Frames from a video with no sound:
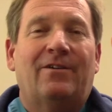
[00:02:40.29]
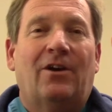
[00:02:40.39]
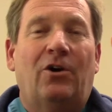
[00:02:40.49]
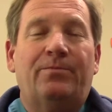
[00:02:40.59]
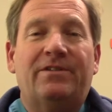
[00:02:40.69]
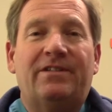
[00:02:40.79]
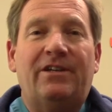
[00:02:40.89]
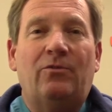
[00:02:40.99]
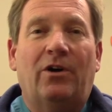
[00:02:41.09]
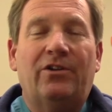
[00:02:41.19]
Hope to see
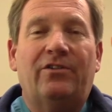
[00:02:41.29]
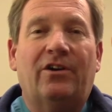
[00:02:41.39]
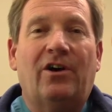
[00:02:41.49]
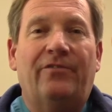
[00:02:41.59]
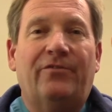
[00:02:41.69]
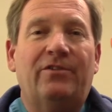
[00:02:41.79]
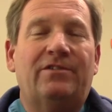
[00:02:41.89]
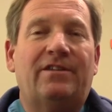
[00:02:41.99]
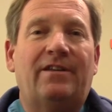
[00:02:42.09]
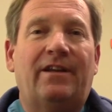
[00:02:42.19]
you all at the
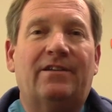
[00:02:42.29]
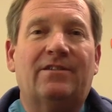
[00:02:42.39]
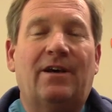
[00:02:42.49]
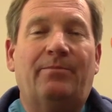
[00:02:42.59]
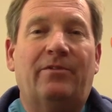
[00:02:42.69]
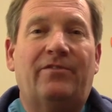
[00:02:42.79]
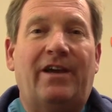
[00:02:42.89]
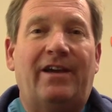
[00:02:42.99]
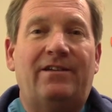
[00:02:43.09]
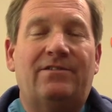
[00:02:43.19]
conference in the next couple of
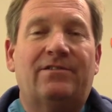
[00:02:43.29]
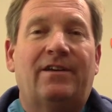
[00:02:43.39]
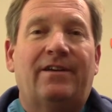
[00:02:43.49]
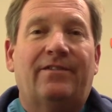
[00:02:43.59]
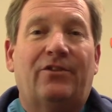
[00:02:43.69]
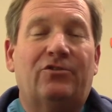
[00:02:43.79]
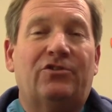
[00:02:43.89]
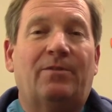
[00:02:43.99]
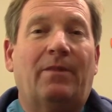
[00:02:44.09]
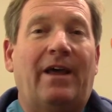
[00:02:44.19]
days. There are
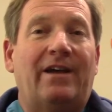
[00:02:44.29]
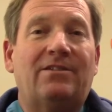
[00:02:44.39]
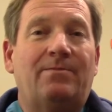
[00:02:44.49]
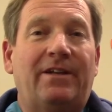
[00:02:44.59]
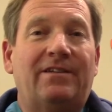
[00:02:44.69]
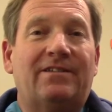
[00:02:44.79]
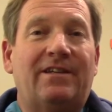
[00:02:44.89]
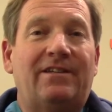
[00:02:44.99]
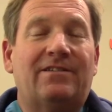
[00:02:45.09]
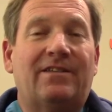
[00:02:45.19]
some last-minute
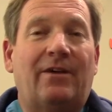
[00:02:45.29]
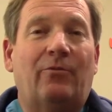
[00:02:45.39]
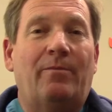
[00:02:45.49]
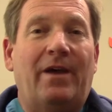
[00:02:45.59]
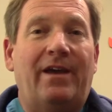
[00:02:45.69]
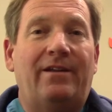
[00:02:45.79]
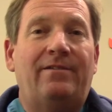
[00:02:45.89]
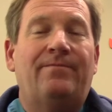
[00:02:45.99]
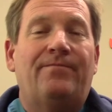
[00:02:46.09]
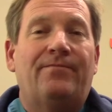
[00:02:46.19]
seats that remain.
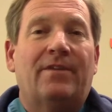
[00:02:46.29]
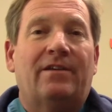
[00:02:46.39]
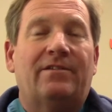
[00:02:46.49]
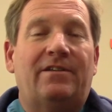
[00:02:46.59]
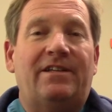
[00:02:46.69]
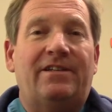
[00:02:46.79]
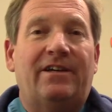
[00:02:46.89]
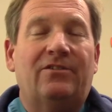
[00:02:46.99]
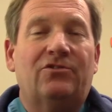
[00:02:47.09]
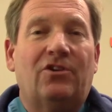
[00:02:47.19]
The
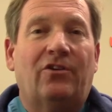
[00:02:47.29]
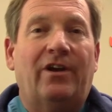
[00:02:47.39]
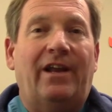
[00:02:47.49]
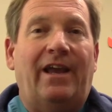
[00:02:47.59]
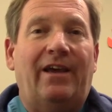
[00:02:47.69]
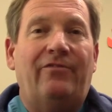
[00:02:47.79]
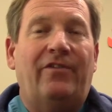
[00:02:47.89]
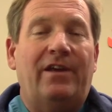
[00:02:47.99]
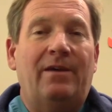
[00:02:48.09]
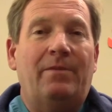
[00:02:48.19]
details are at
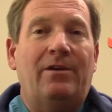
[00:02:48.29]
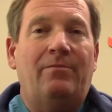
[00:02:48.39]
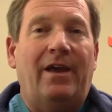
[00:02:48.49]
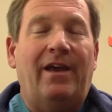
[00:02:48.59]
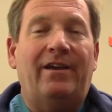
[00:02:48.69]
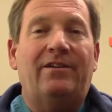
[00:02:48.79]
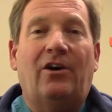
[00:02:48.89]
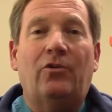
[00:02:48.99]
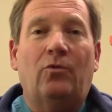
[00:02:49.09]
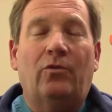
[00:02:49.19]

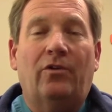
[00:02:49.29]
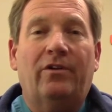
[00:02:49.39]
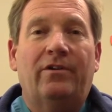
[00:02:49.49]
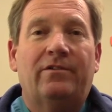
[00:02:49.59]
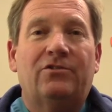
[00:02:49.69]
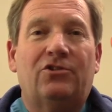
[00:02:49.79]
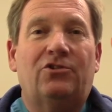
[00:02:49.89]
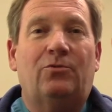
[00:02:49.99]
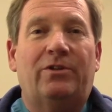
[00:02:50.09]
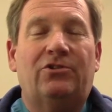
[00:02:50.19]
fmma.org should
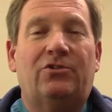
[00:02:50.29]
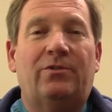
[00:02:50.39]
you wish to